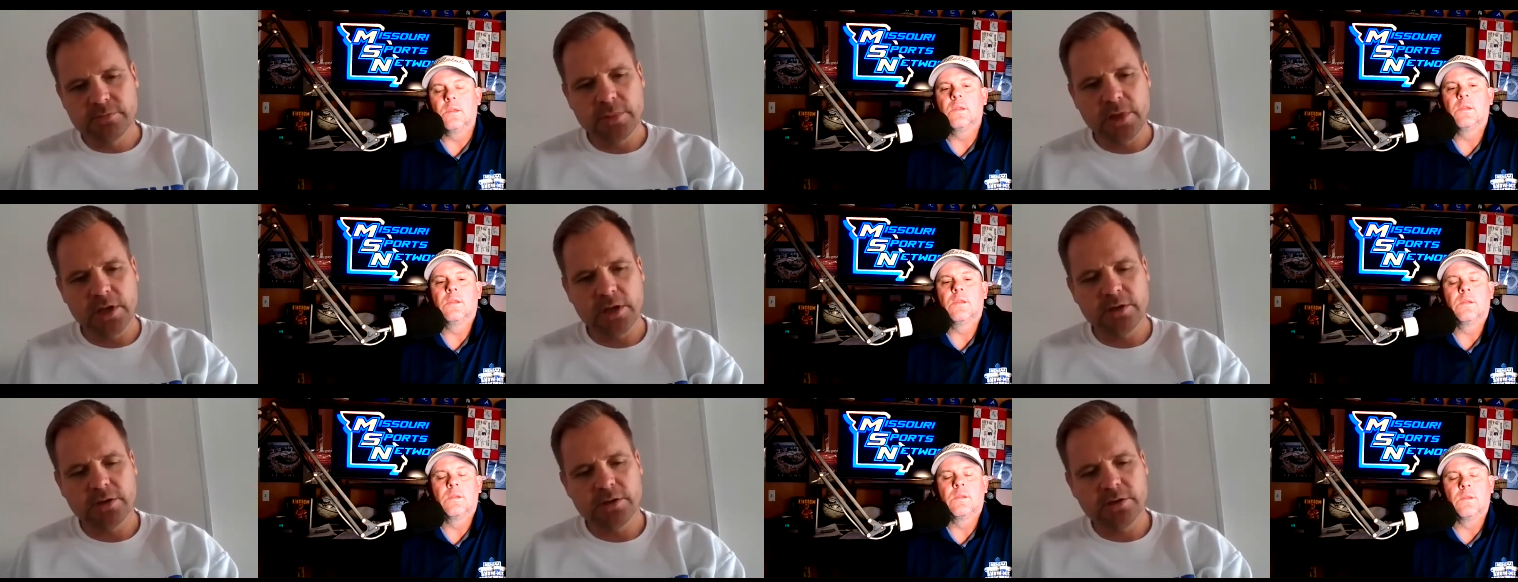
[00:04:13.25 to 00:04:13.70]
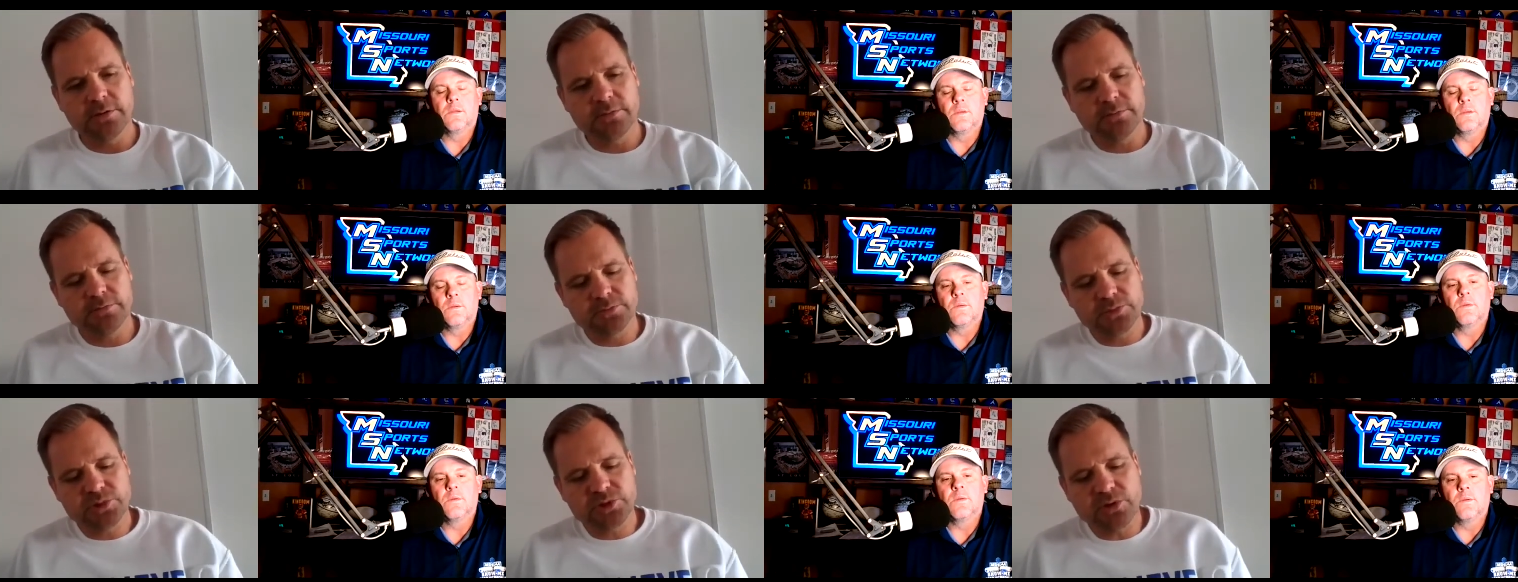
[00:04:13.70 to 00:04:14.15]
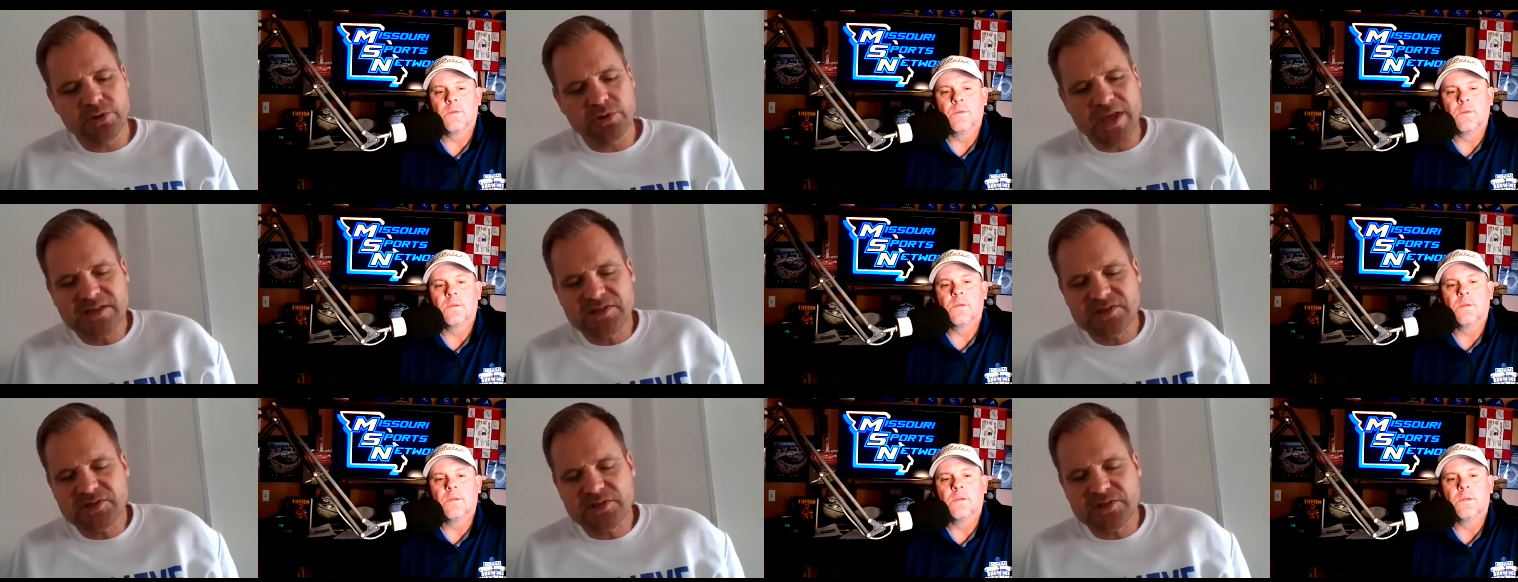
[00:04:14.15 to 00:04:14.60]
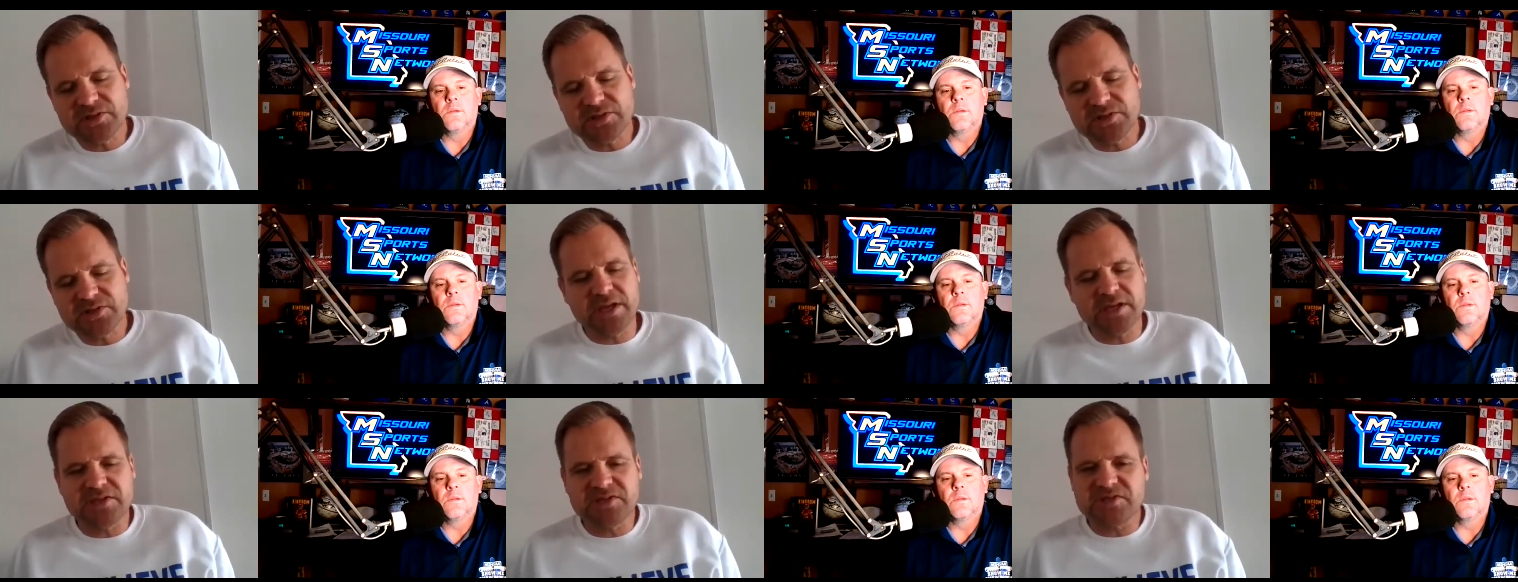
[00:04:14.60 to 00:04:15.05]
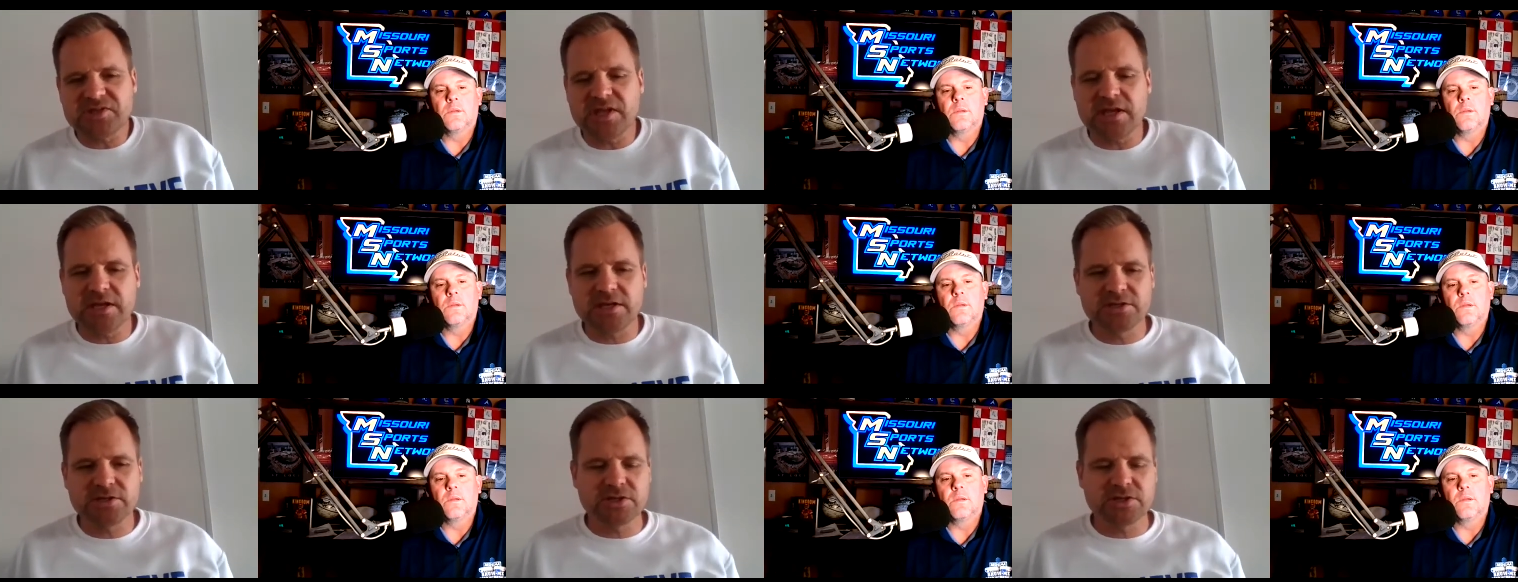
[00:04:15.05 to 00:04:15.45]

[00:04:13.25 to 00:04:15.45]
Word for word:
Speaker 1: Um, so that's the biggest thing.